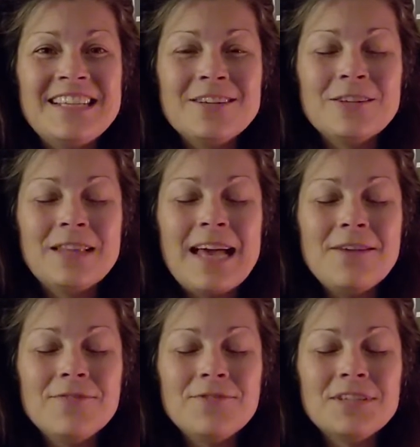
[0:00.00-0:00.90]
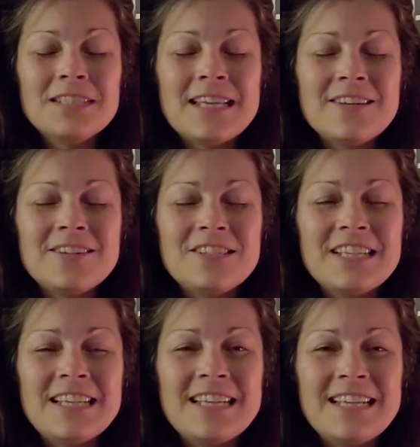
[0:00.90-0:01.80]
your life force
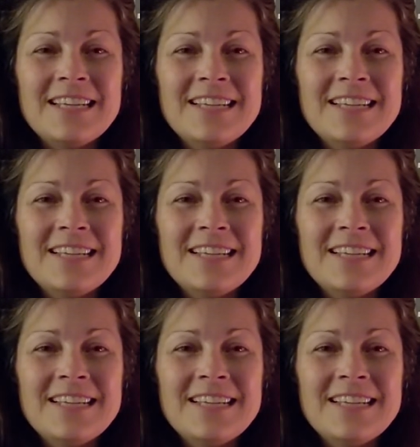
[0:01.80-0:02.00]
energy